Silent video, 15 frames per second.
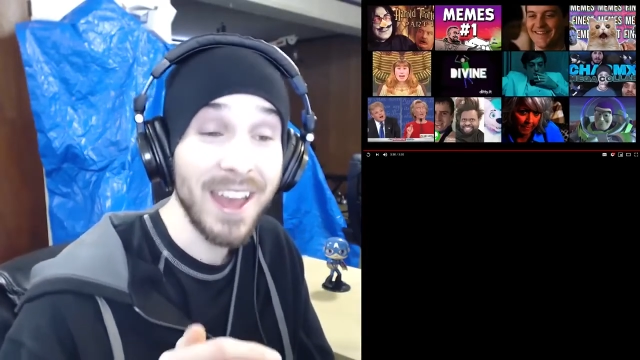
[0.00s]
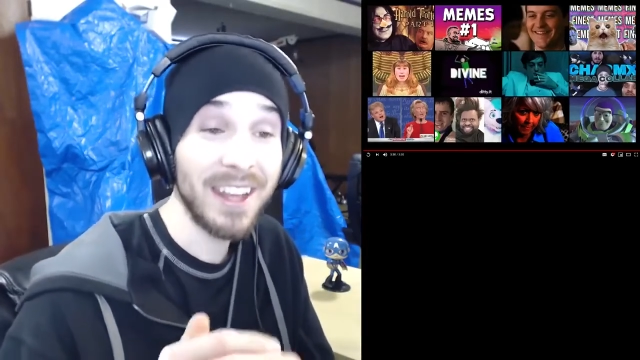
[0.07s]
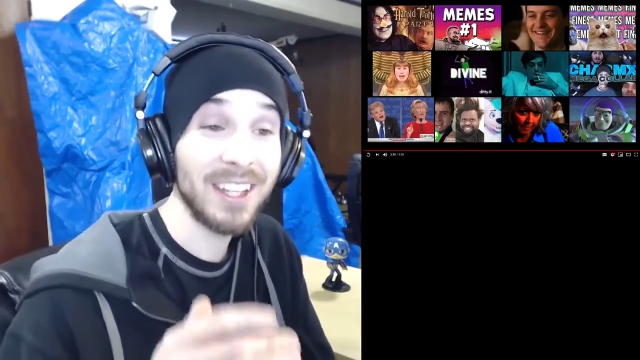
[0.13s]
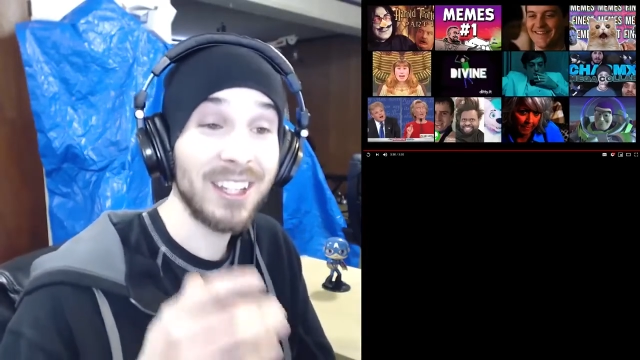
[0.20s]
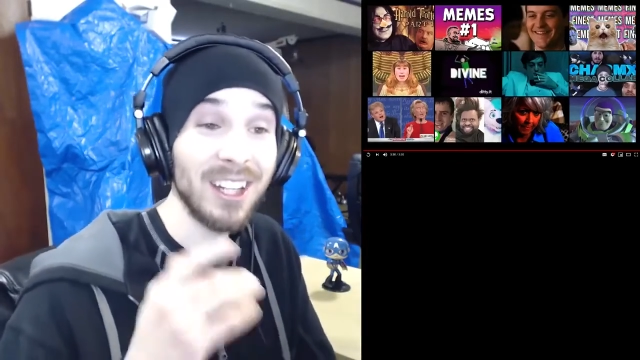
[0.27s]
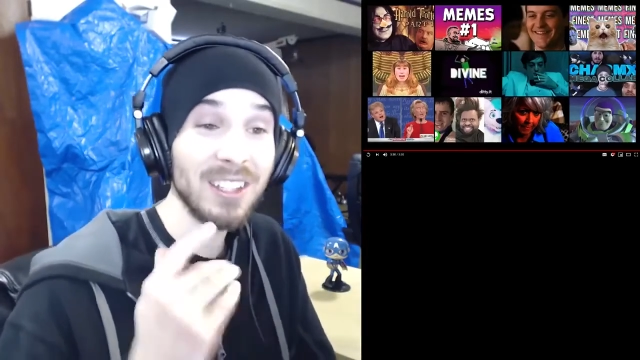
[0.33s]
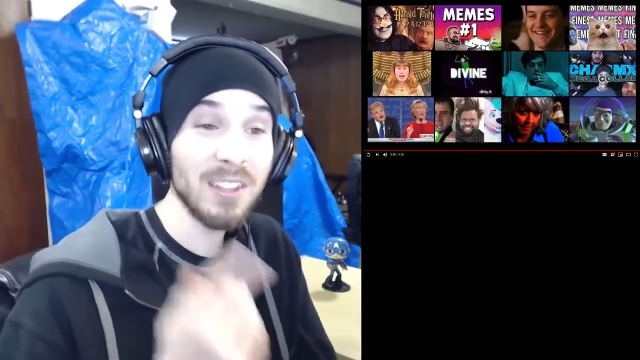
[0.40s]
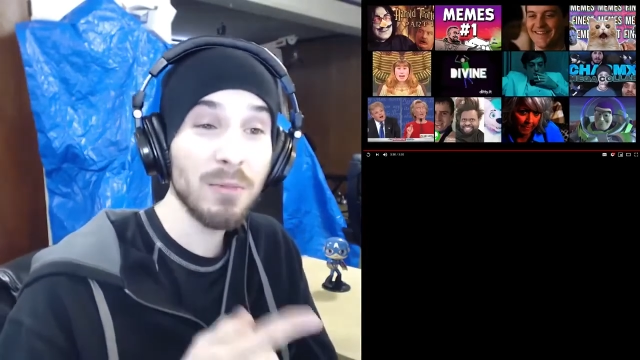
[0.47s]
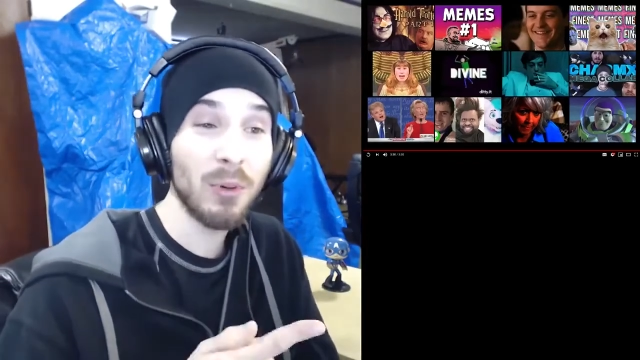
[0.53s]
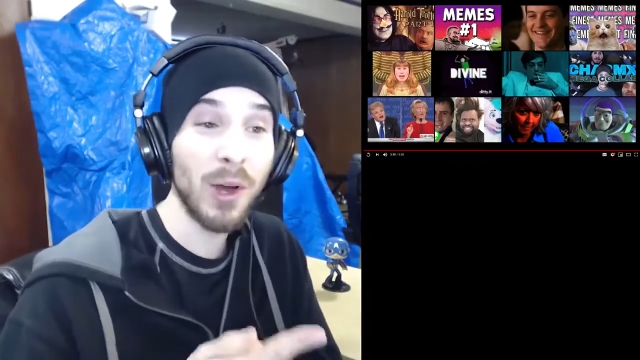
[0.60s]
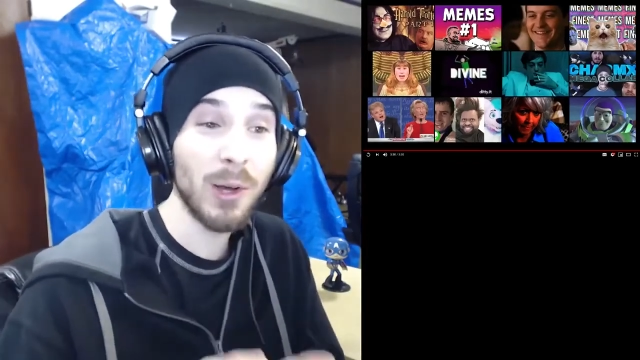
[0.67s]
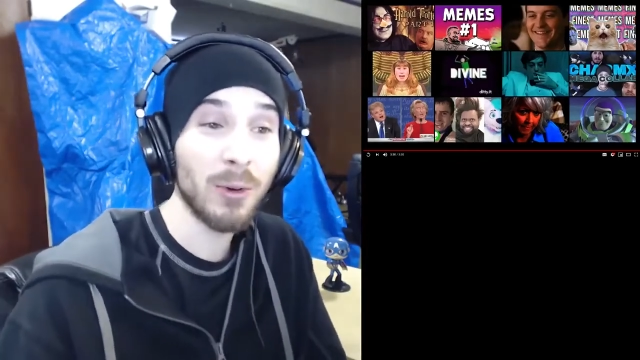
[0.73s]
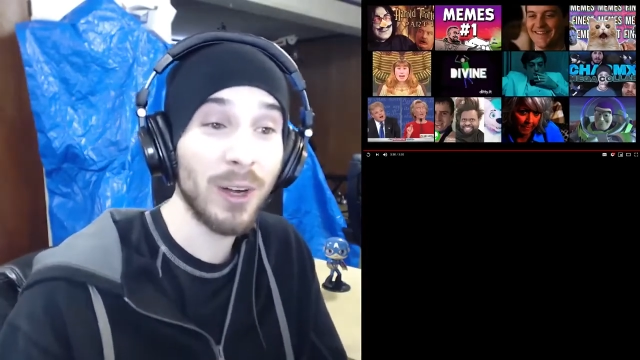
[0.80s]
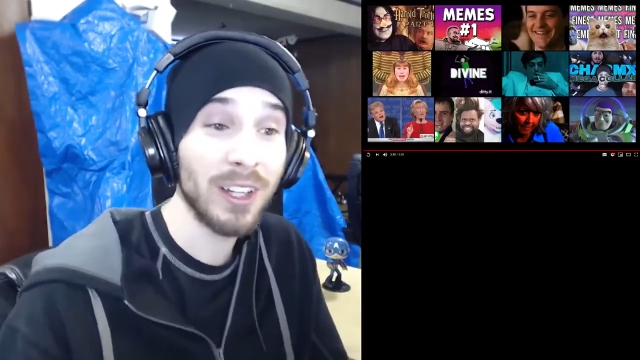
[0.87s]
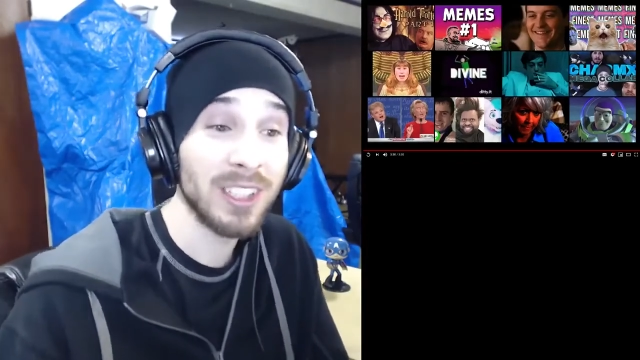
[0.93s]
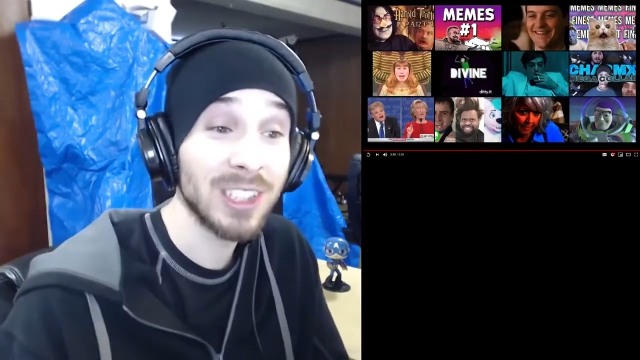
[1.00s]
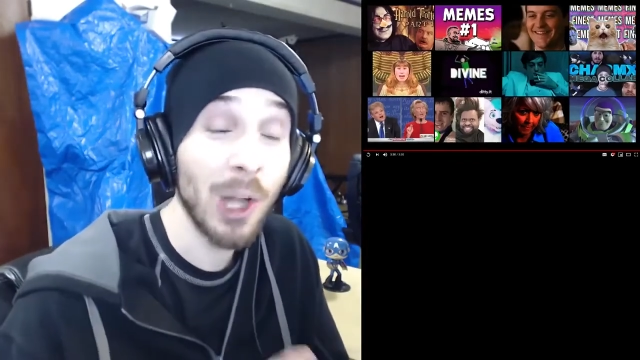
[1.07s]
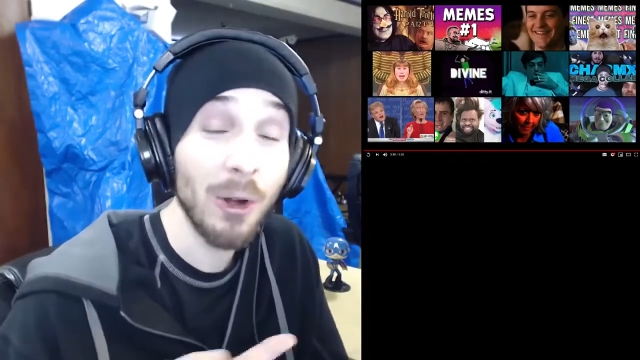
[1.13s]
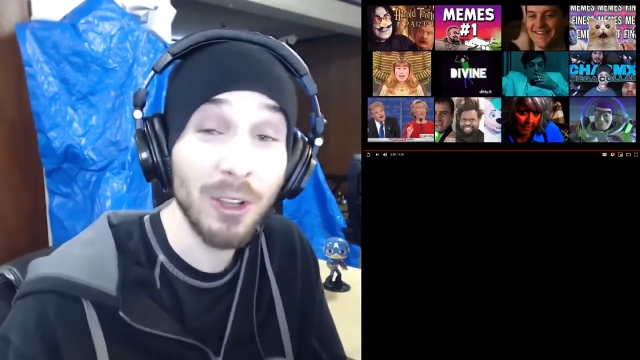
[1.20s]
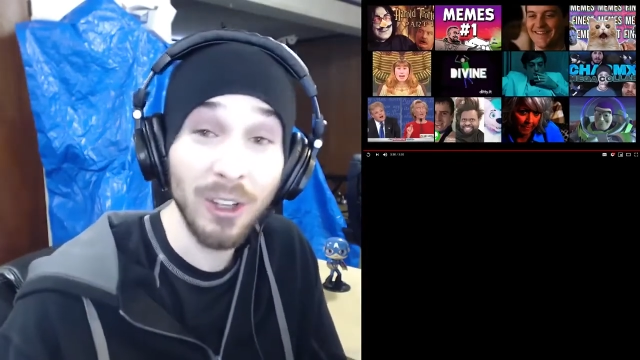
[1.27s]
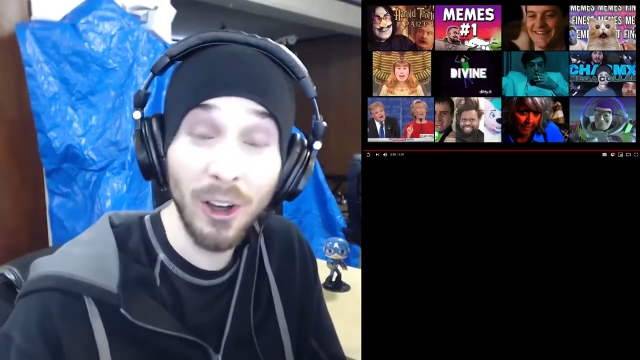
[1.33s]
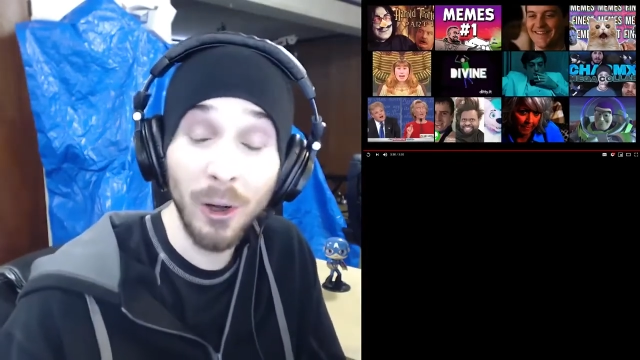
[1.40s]
And it got to the point where I
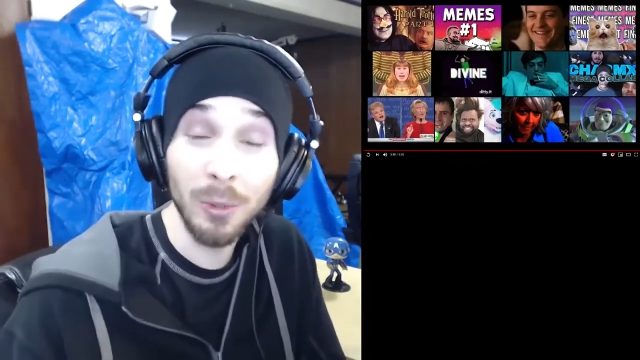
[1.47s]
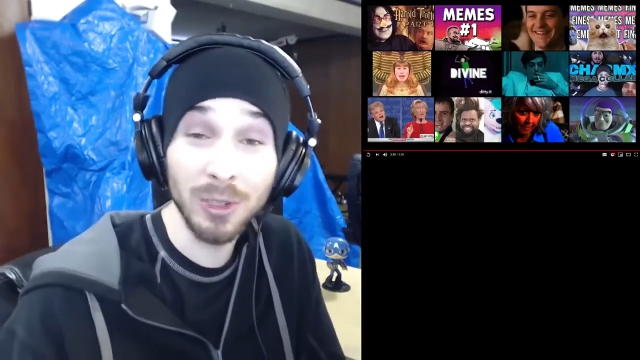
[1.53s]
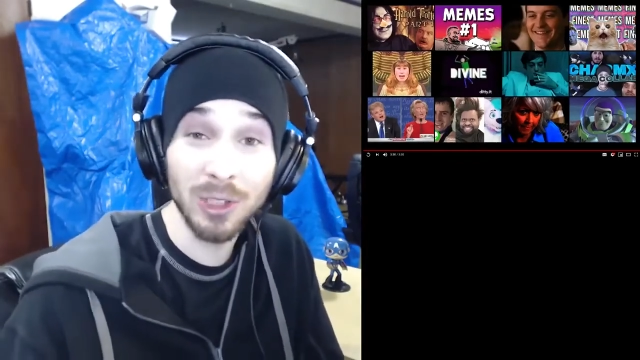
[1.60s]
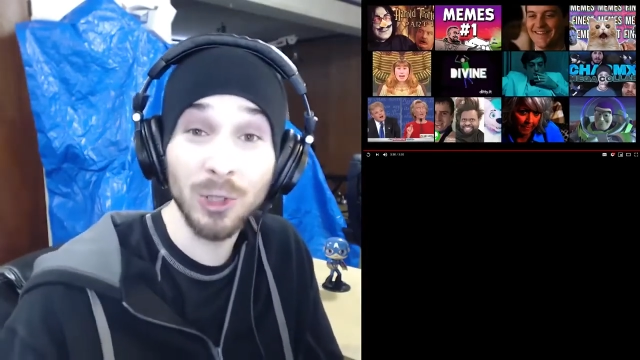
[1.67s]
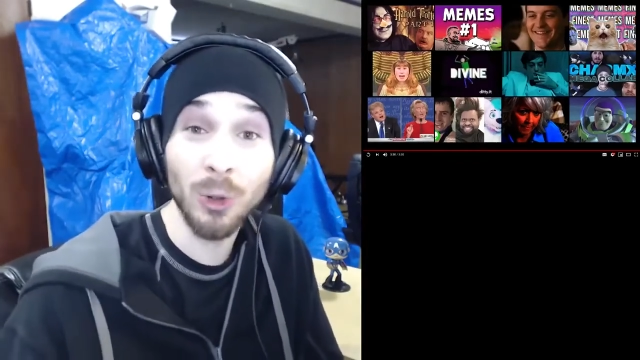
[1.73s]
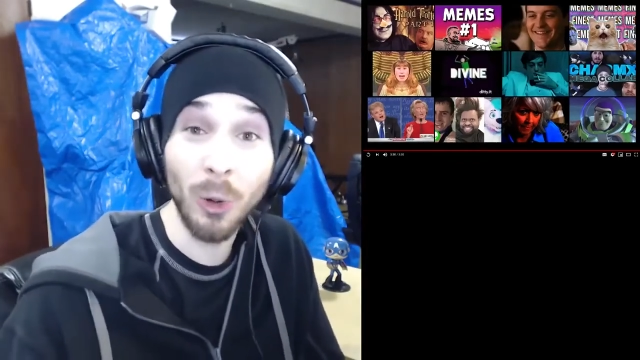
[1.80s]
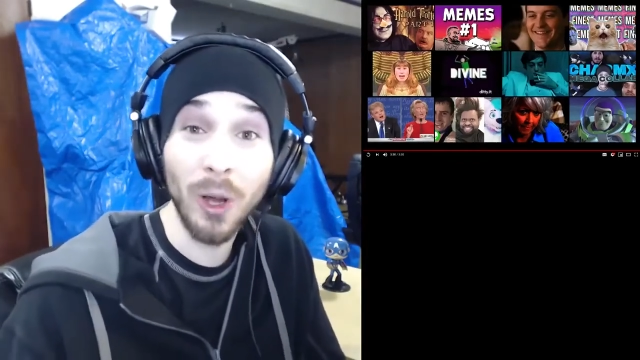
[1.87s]
started almost